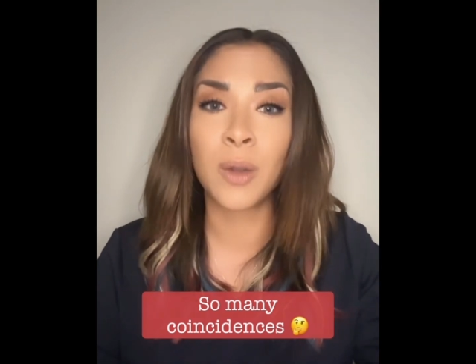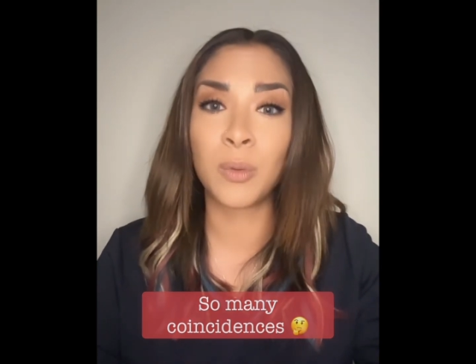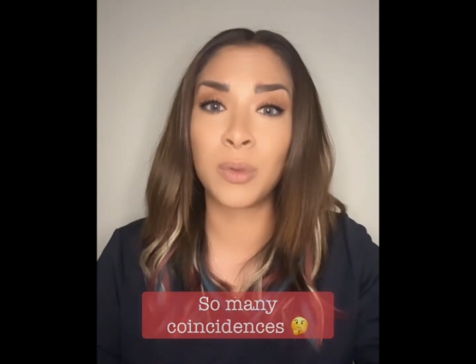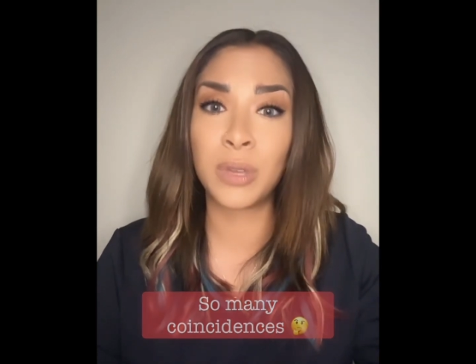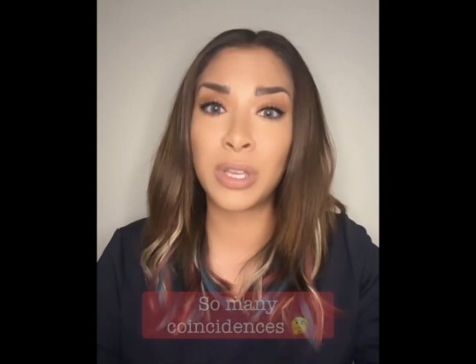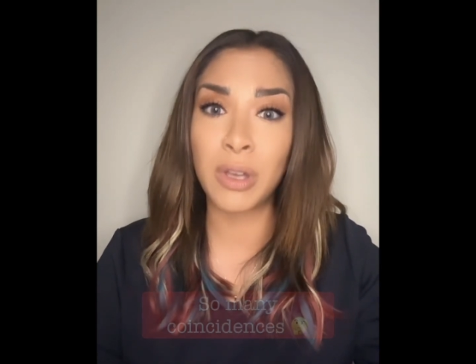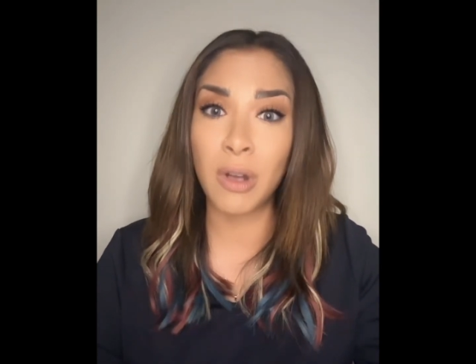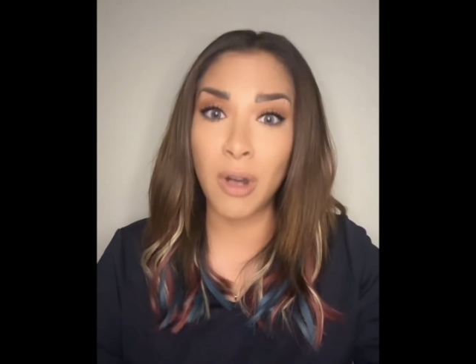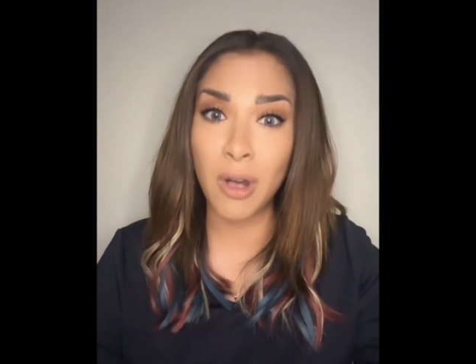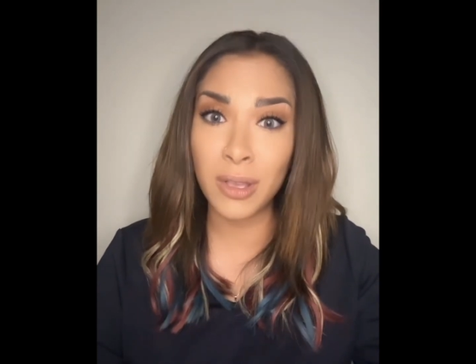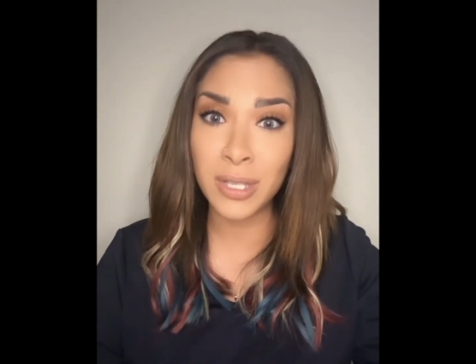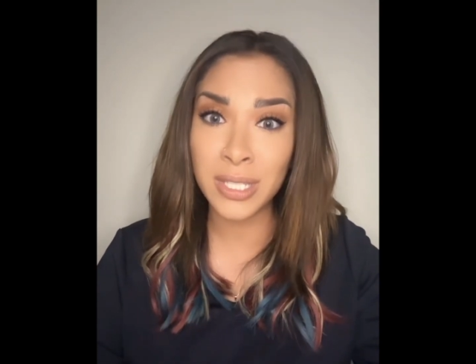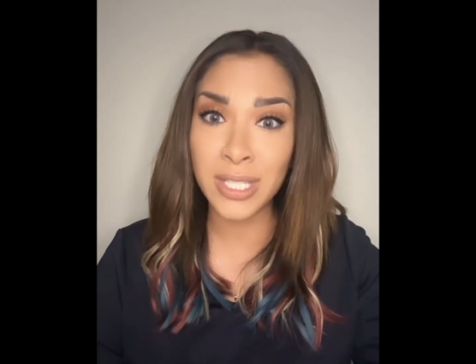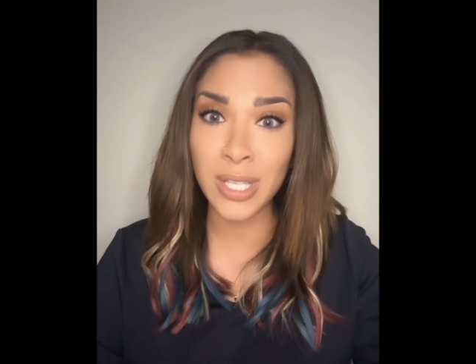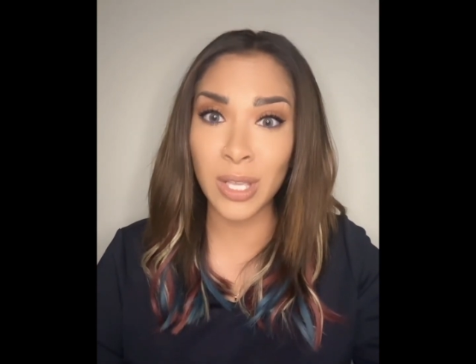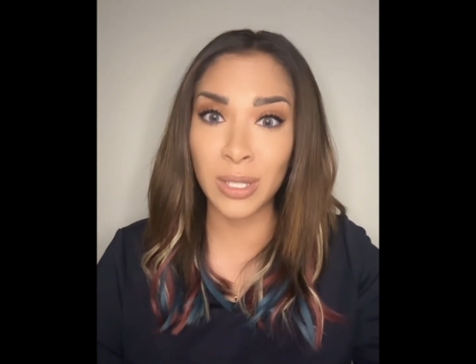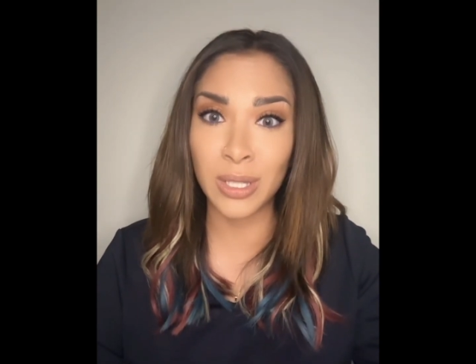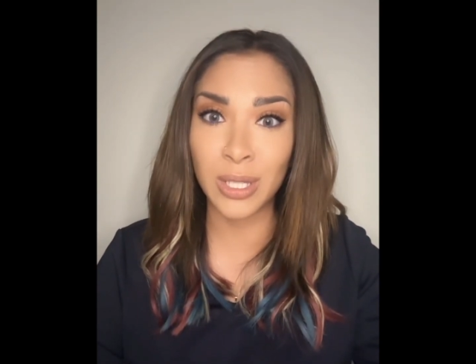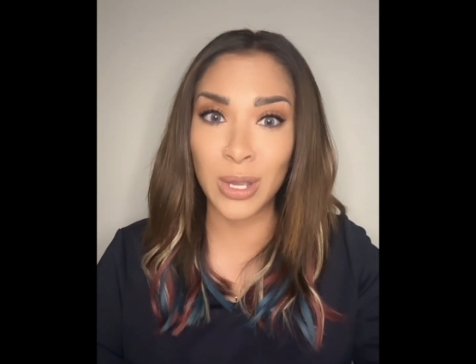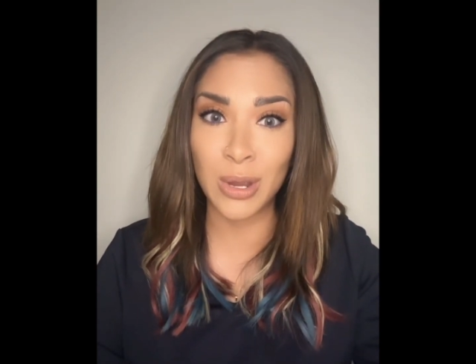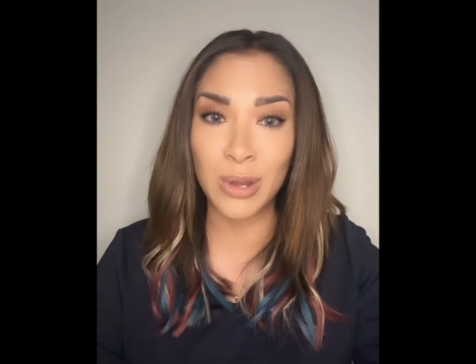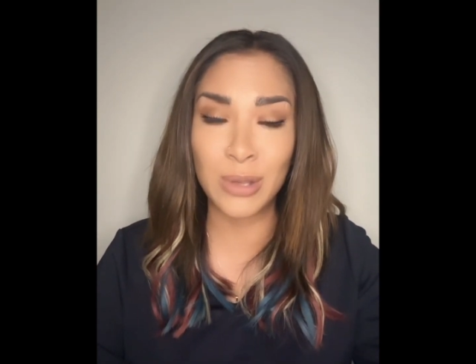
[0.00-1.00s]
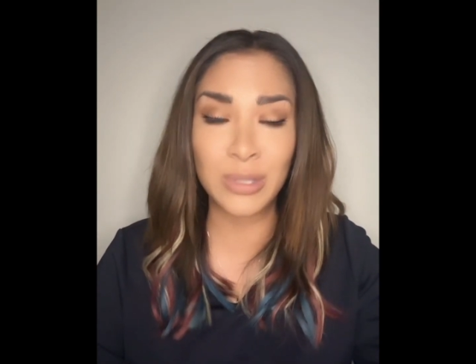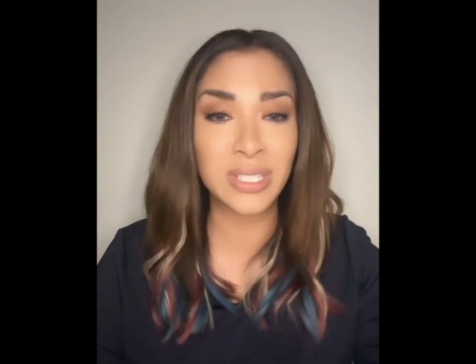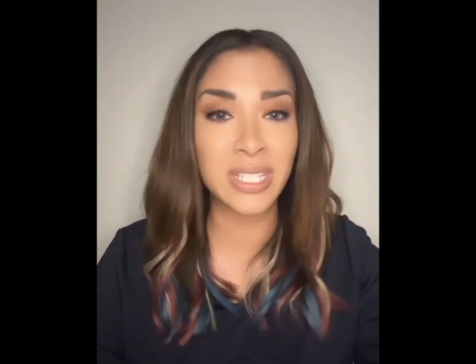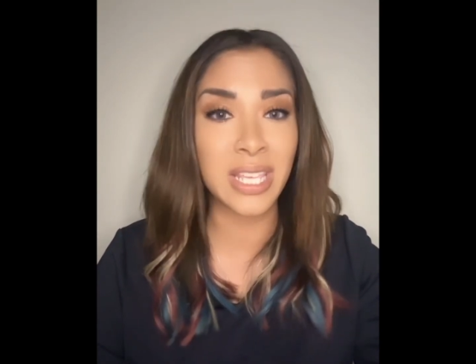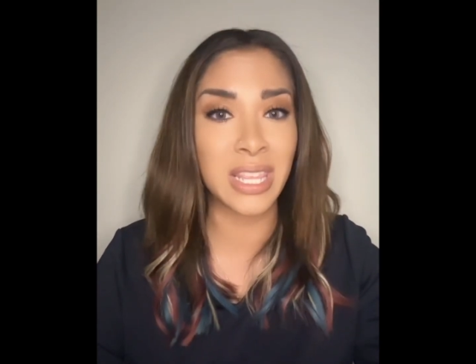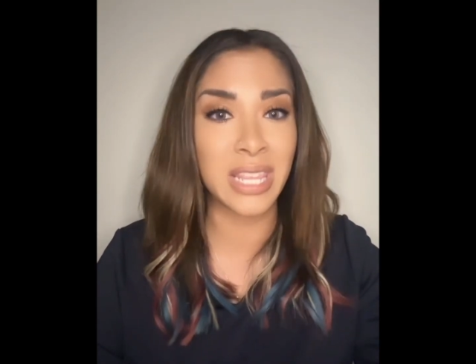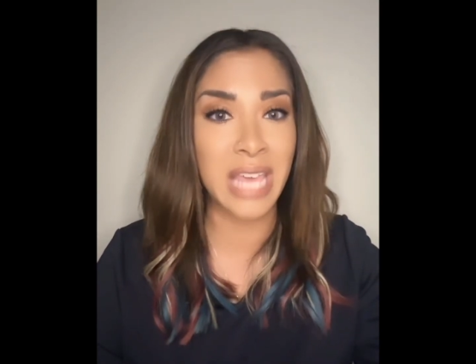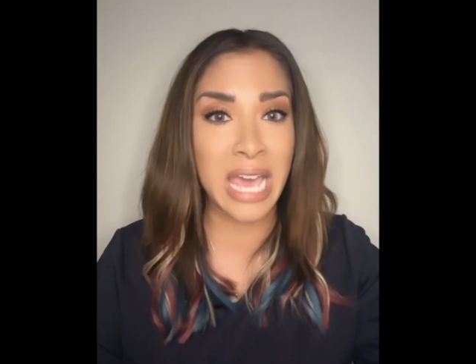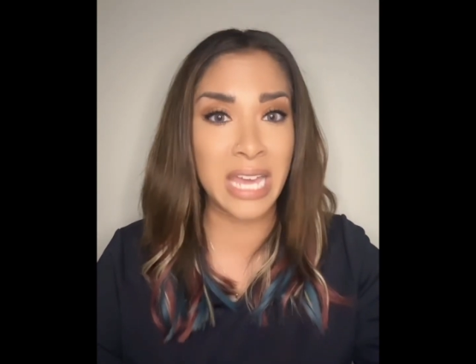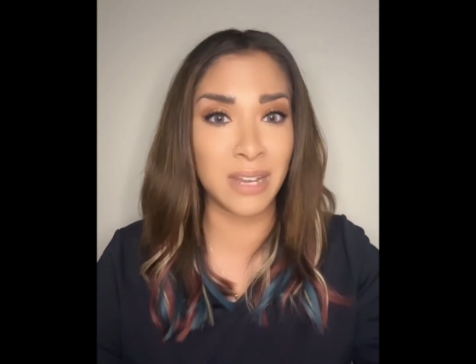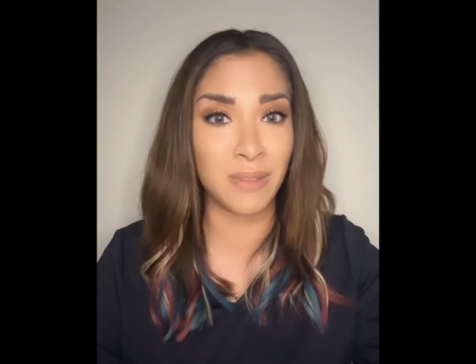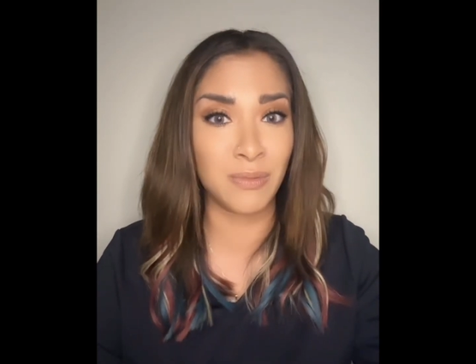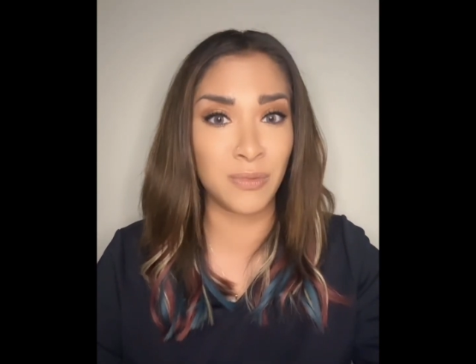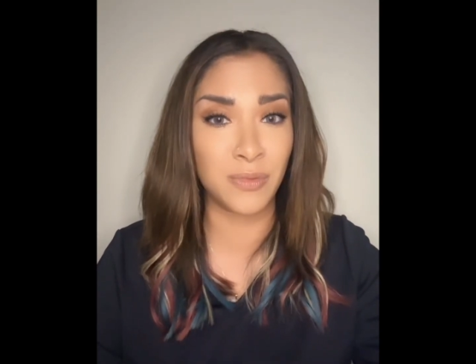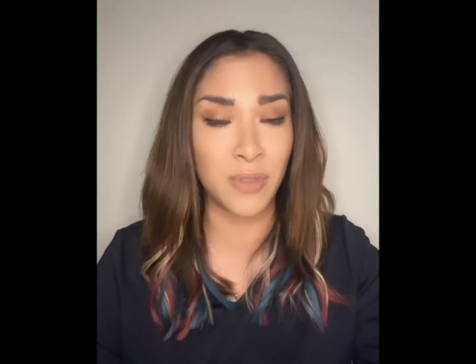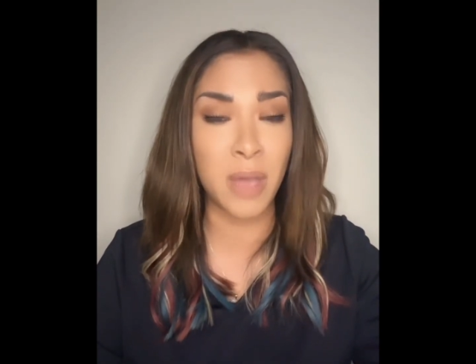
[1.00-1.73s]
We also learned that in